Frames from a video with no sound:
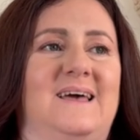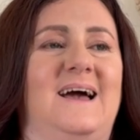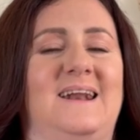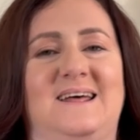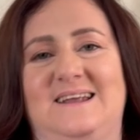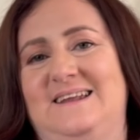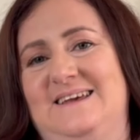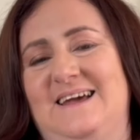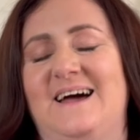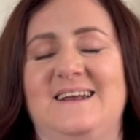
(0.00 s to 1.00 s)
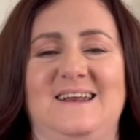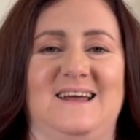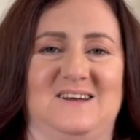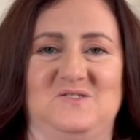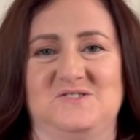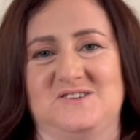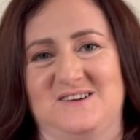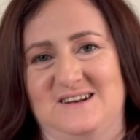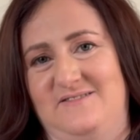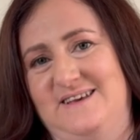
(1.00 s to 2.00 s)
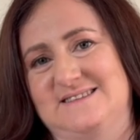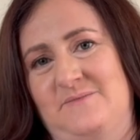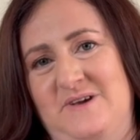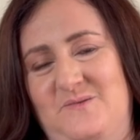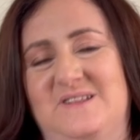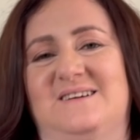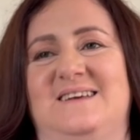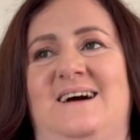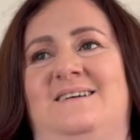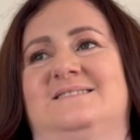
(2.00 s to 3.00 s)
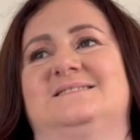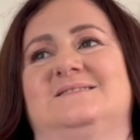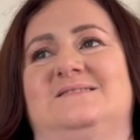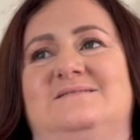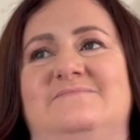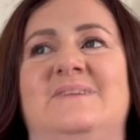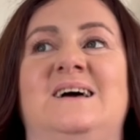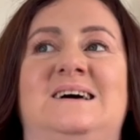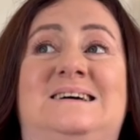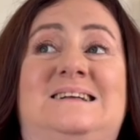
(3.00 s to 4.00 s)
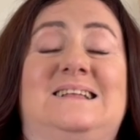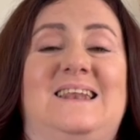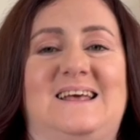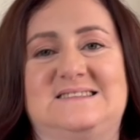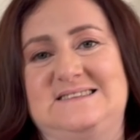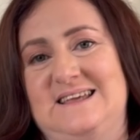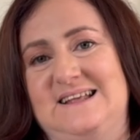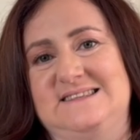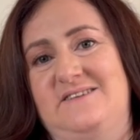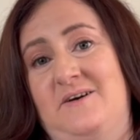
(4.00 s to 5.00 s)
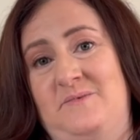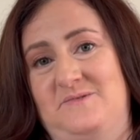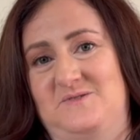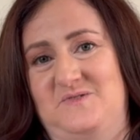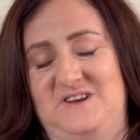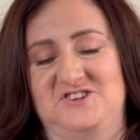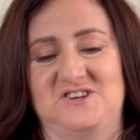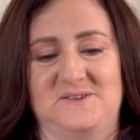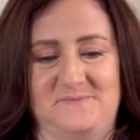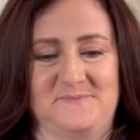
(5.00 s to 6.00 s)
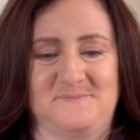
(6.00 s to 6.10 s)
and I really like to show her the things I make with her yarn. So let's see if I'm able to finish it.